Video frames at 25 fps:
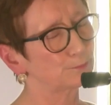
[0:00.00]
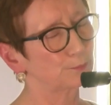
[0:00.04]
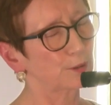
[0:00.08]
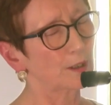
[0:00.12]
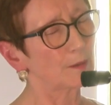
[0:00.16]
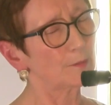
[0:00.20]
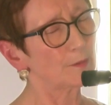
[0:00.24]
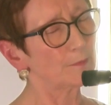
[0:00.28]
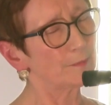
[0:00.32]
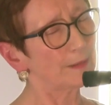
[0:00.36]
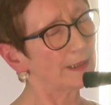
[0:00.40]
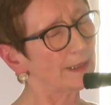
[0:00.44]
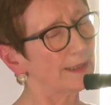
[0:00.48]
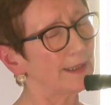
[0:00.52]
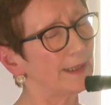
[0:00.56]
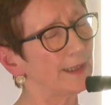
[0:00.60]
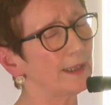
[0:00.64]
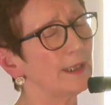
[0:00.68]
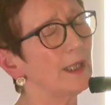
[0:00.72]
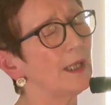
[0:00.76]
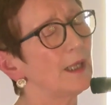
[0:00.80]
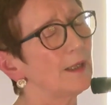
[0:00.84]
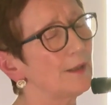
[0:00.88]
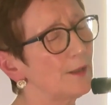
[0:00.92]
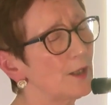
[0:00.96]

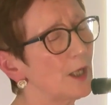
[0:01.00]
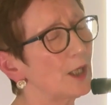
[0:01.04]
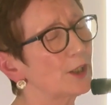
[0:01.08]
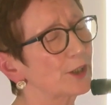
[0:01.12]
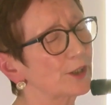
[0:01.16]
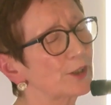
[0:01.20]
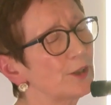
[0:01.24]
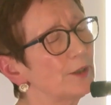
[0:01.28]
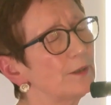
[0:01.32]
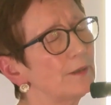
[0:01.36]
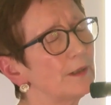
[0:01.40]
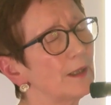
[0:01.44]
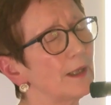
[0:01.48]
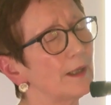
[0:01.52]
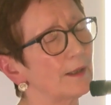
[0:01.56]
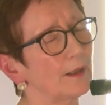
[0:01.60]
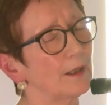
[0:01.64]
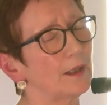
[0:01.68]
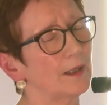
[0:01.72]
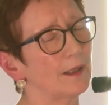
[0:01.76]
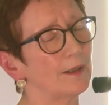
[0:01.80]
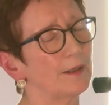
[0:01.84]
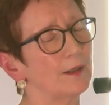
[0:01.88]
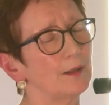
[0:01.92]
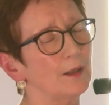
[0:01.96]
Probably
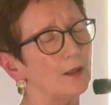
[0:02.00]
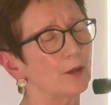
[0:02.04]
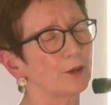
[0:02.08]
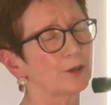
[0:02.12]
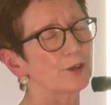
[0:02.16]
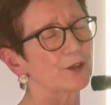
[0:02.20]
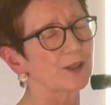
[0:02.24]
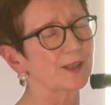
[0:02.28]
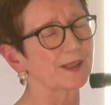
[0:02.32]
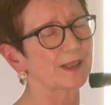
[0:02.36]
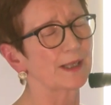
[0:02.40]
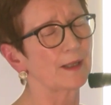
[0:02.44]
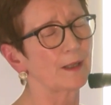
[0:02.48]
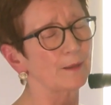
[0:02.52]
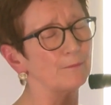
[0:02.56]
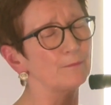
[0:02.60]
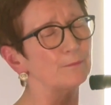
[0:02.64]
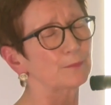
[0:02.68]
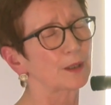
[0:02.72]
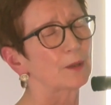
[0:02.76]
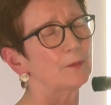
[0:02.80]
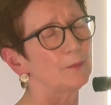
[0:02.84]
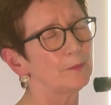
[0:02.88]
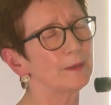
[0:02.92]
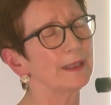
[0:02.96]

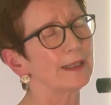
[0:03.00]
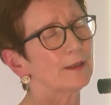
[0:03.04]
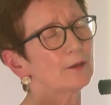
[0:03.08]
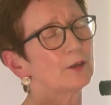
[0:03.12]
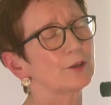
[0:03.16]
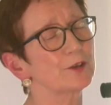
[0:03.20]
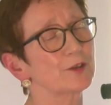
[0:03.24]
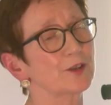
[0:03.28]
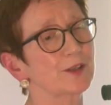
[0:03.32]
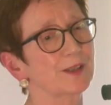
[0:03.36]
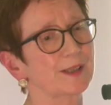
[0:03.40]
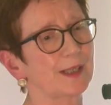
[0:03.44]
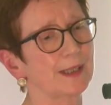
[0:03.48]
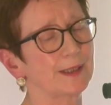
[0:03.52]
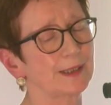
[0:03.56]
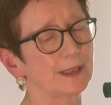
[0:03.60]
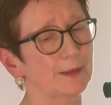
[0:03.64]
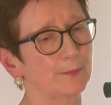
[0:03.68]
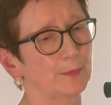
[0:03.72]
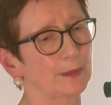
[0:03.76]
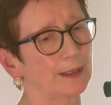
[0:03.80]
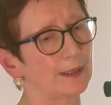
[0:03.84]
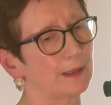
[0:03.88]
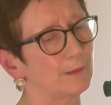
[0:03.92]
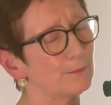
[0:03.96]

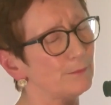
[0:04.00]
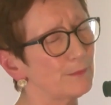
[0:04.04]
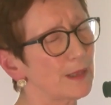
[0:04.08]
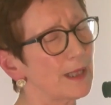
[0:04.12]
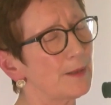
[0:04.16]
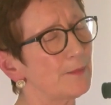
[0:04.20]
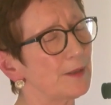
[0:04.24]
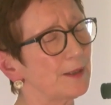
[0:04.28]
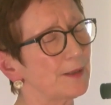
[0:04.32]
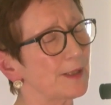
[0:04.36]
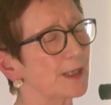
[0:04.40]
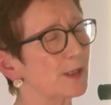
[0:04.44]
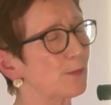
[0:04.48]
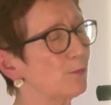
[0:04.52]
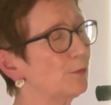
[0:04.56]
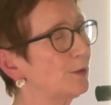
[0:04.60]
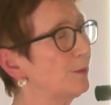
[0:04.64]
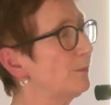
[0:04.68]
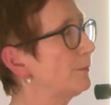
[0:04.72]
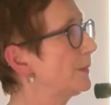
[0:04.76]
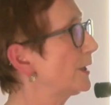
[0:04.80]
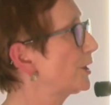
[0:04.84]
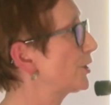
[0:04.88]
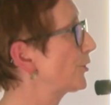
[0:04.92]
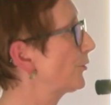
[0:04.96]
understandably. Maybe this
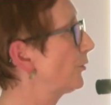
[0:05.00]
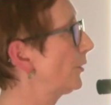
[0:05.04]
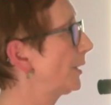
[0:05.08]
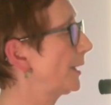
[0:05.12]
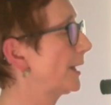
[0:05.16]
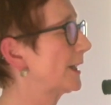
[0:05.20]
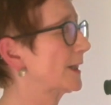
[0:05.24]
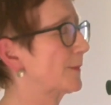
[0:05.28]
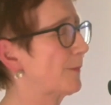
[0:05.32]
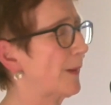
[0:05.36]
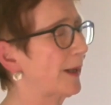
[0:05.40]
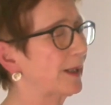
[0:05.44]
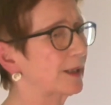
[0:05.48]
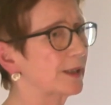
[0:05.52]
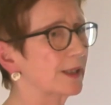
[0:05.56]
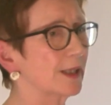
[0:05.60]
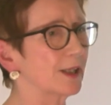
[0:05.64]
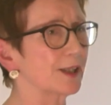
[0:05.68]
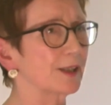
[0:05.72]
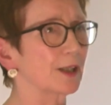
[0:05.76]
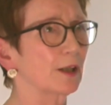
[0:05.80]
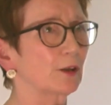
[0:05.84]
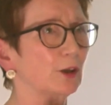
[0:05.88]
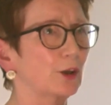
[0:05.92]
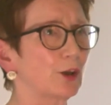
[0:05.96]
wouldn't be too unexpected.